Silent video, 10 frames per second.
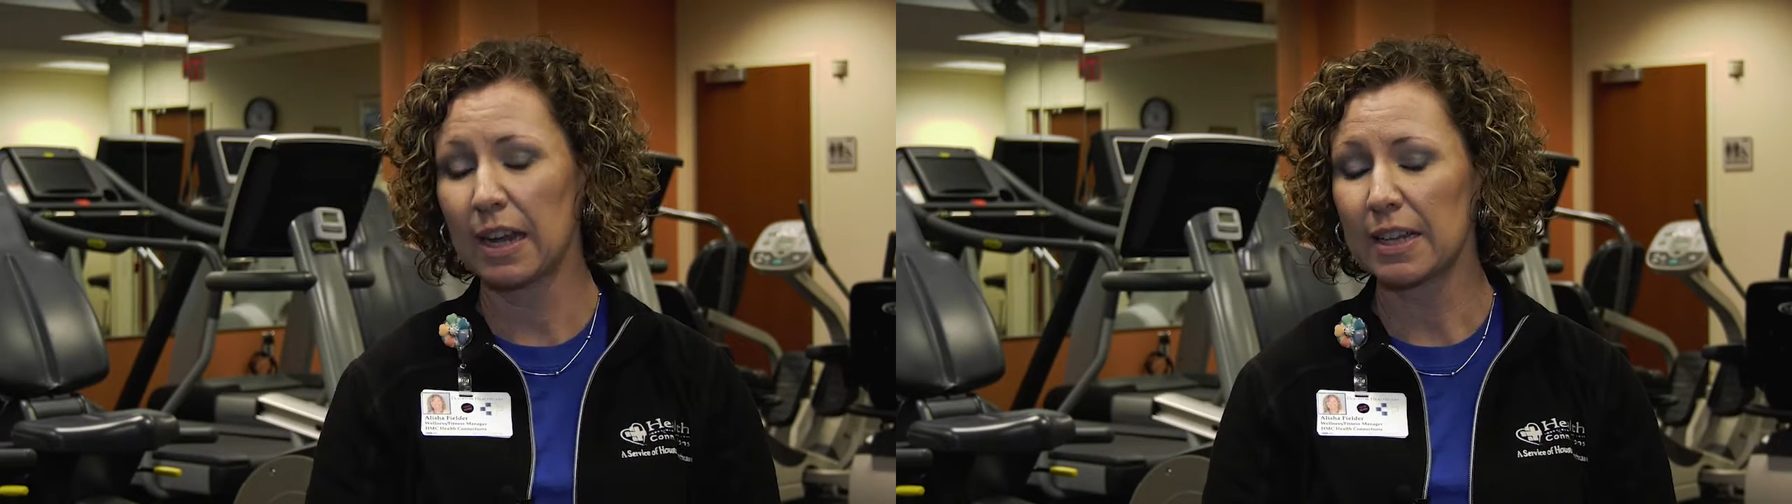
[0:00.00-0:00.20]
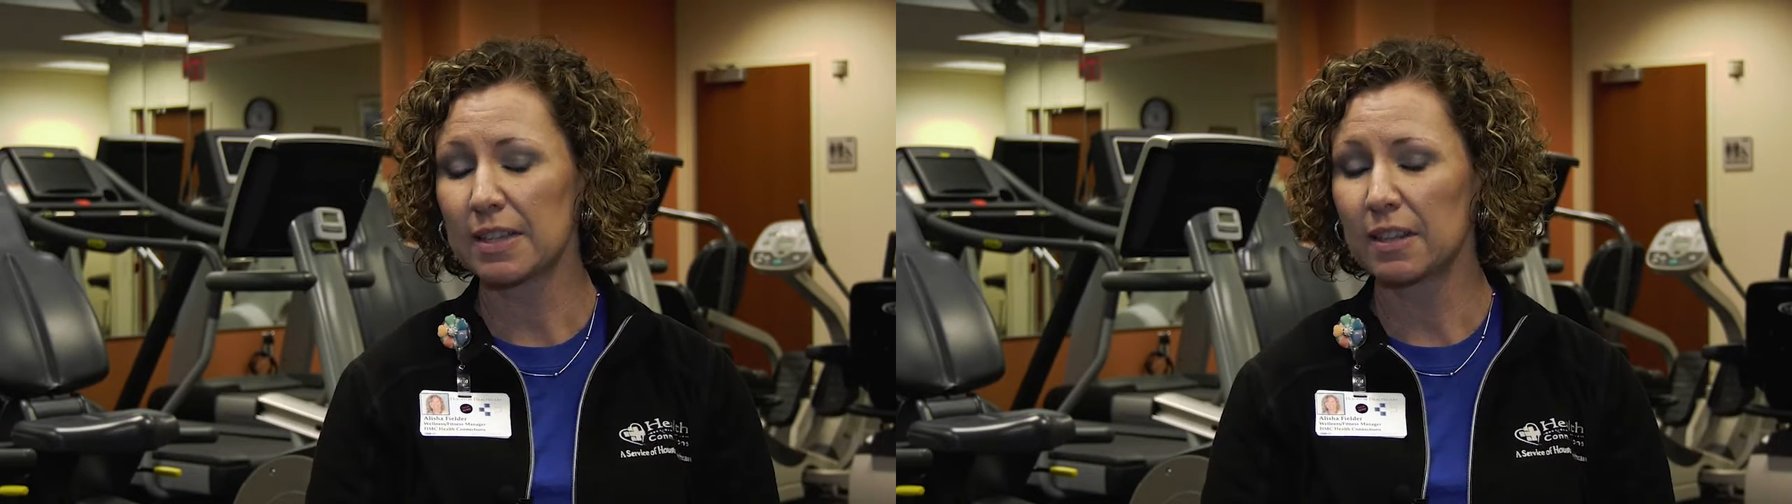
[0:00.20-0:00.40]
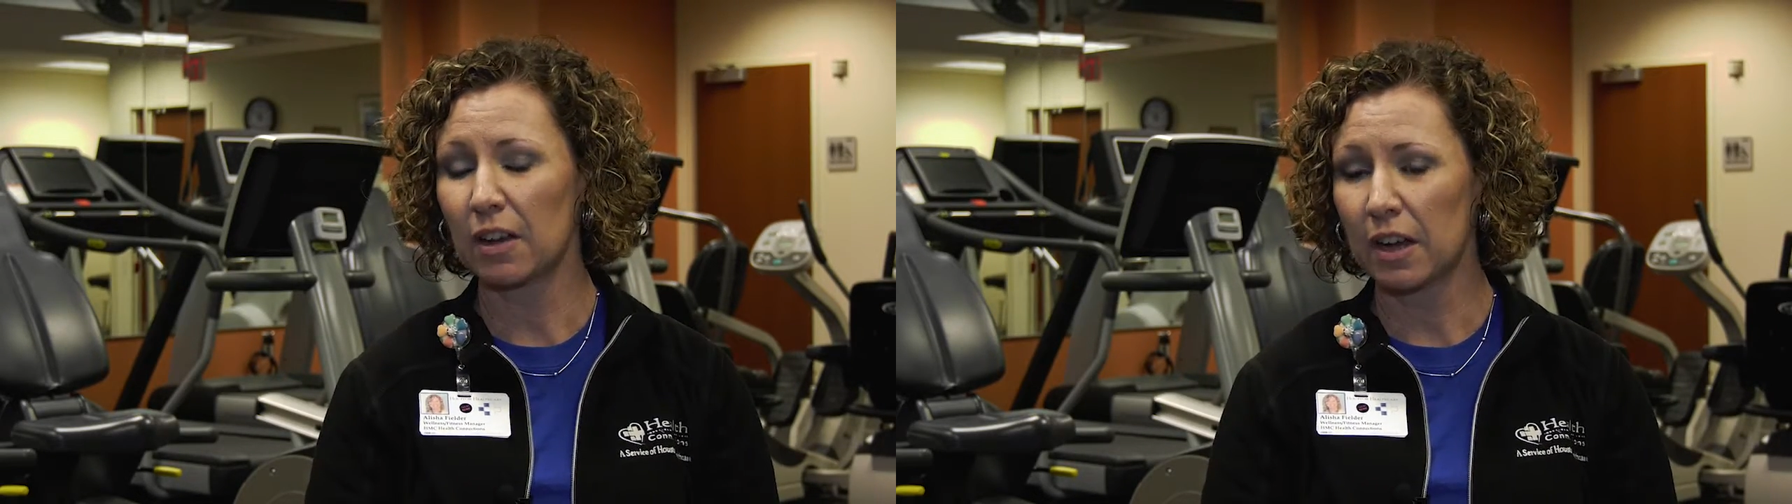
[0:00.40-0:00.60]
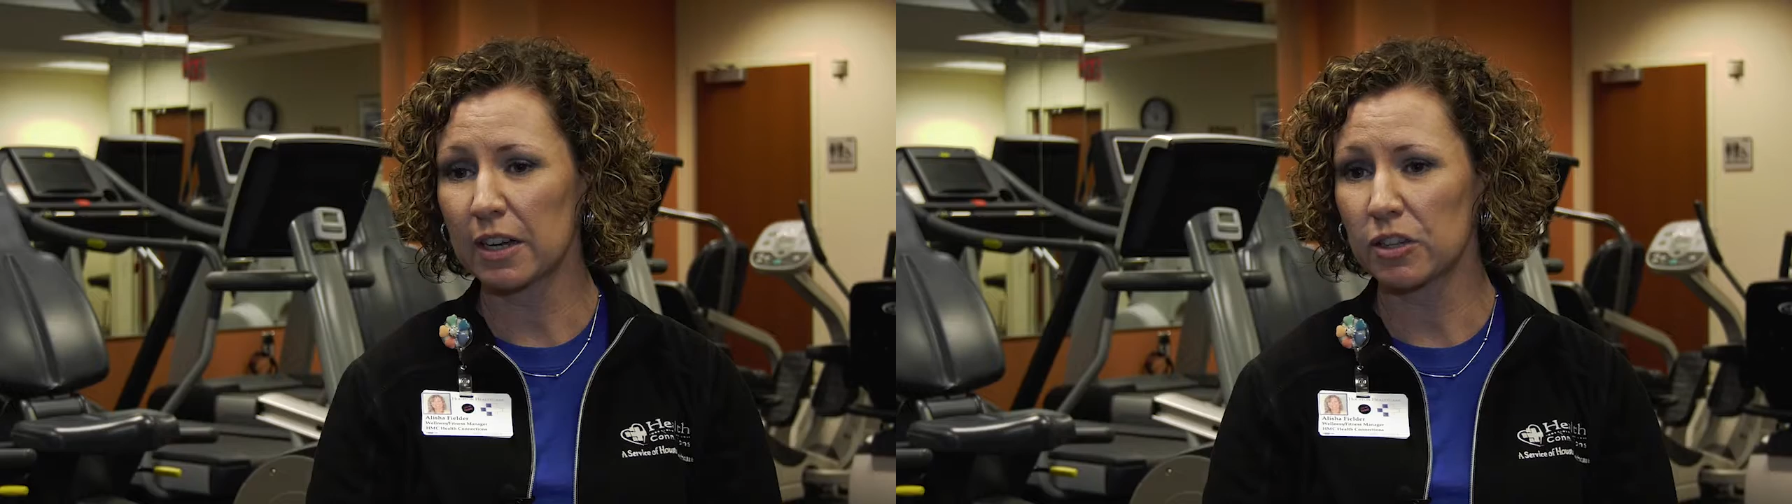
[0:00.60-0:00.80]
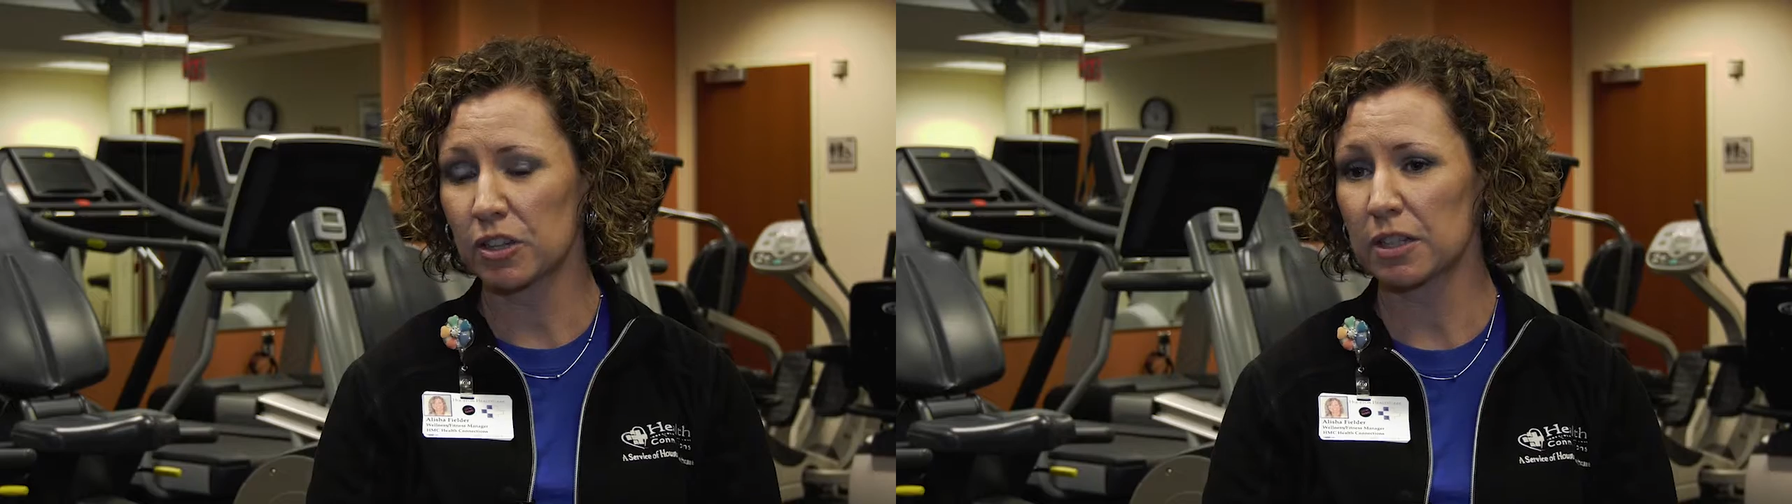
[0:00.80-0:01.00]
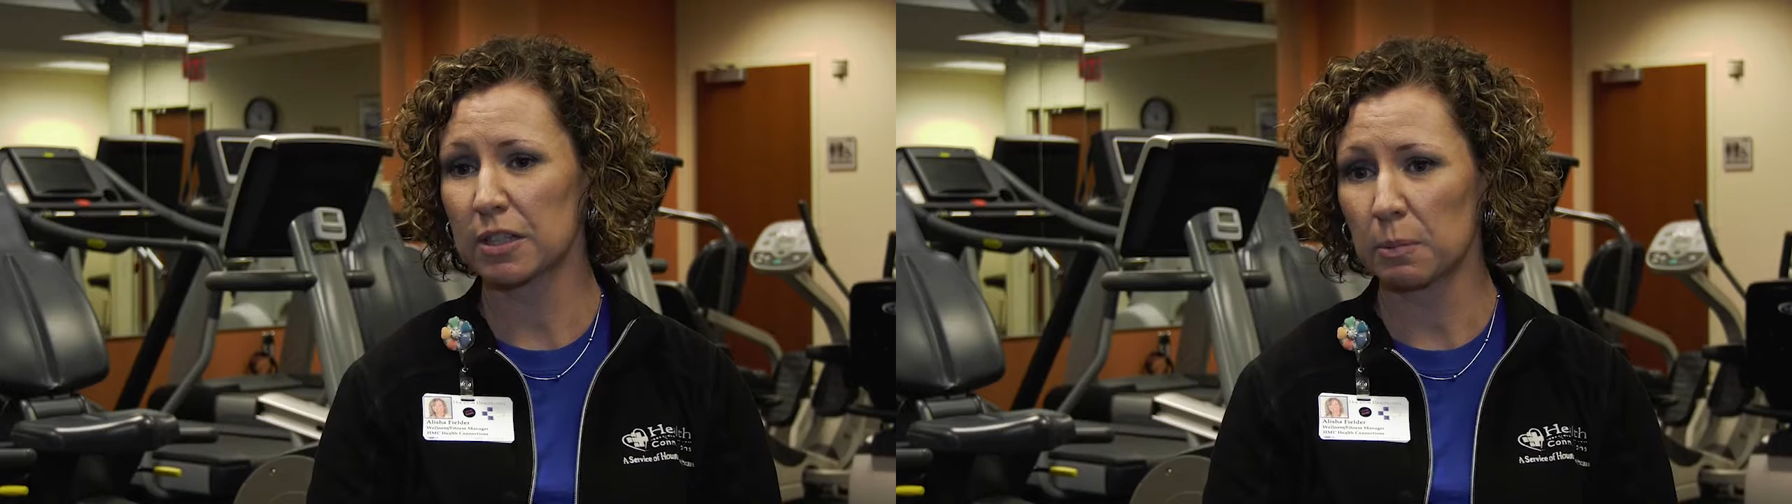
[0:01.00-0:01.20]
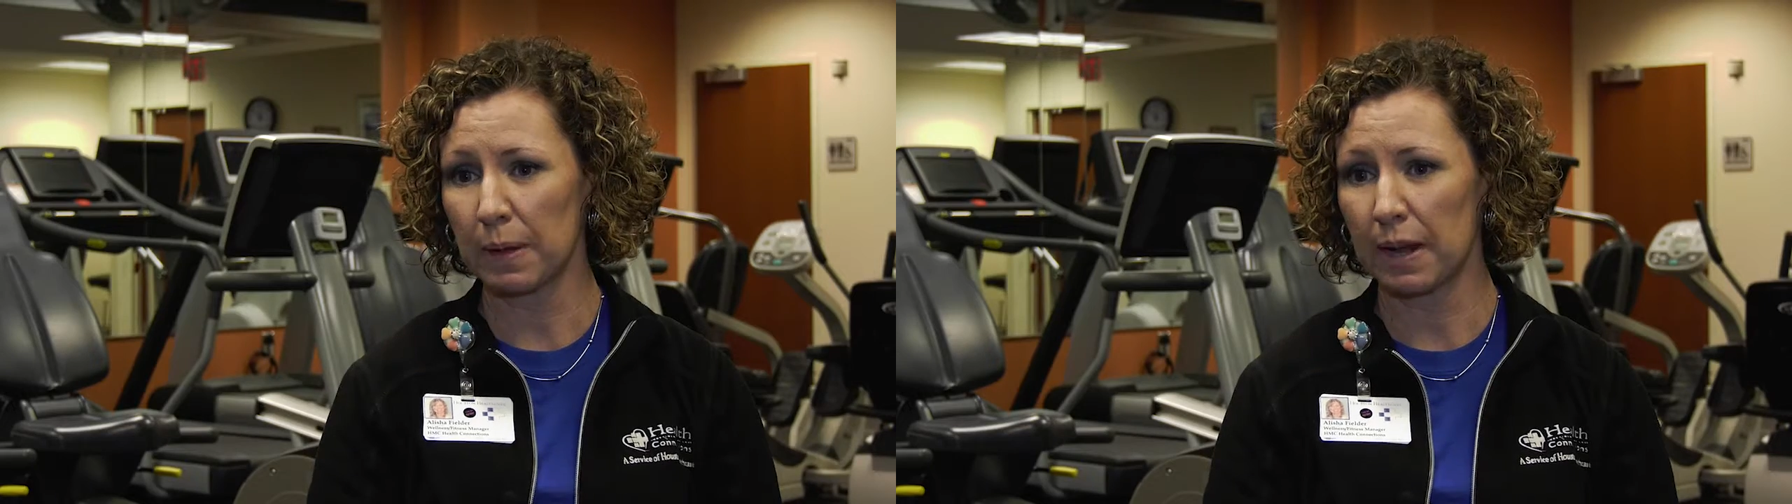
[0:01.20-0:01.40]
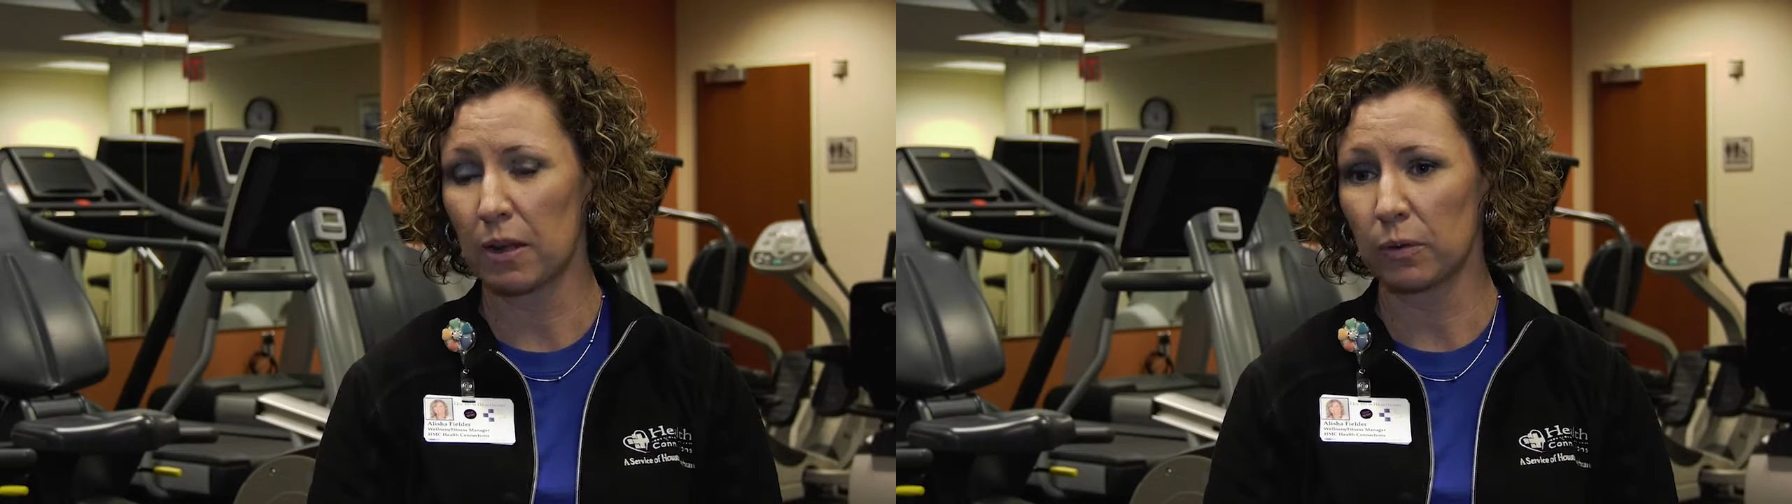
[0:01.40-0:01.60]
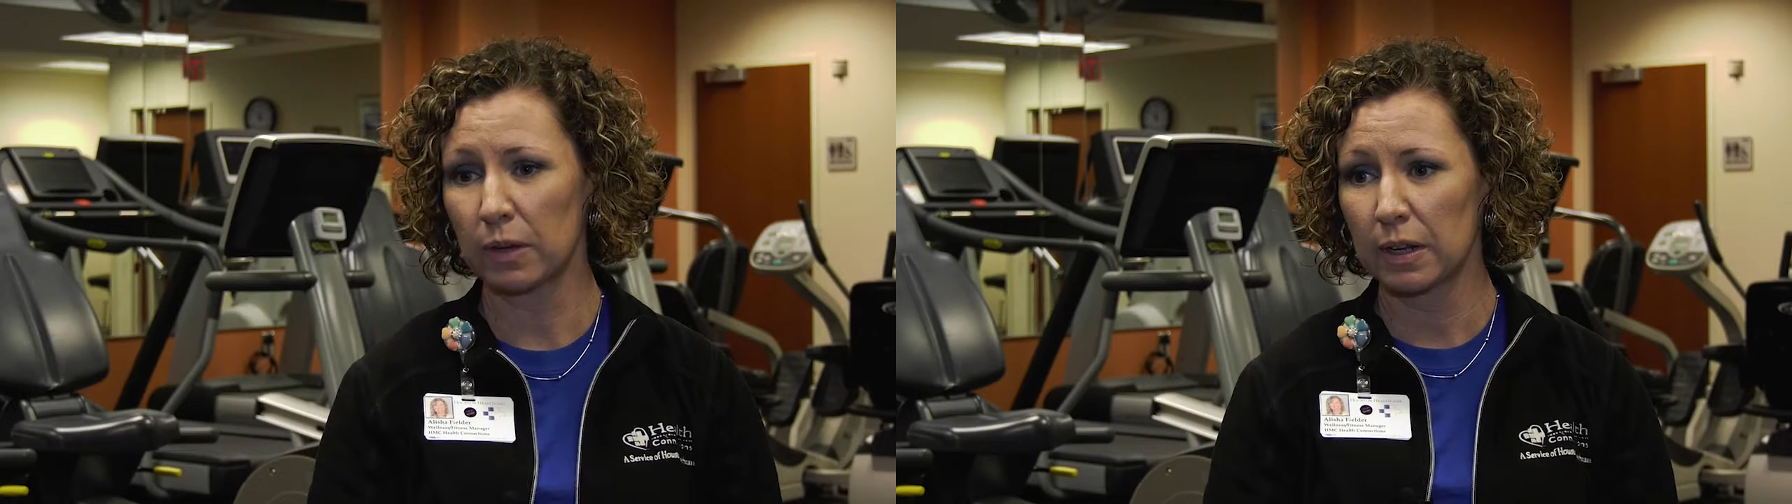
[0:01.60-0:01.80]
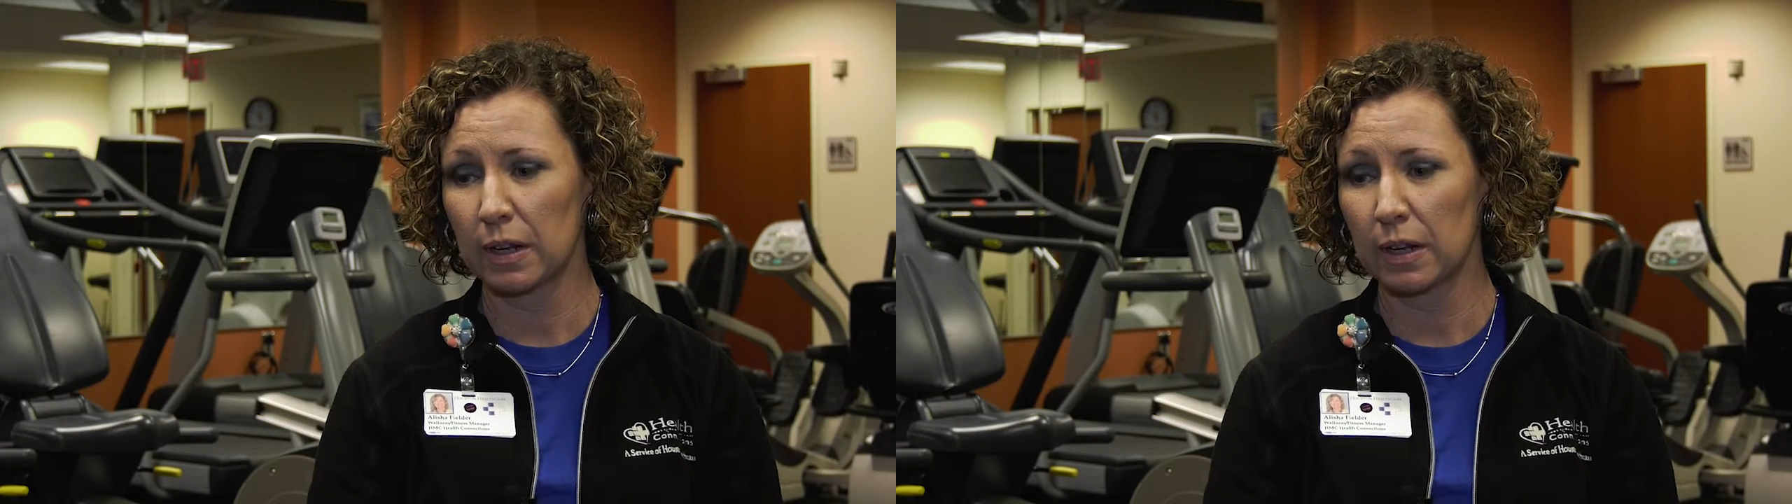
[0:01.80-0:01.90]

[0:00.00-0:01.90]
It's not just about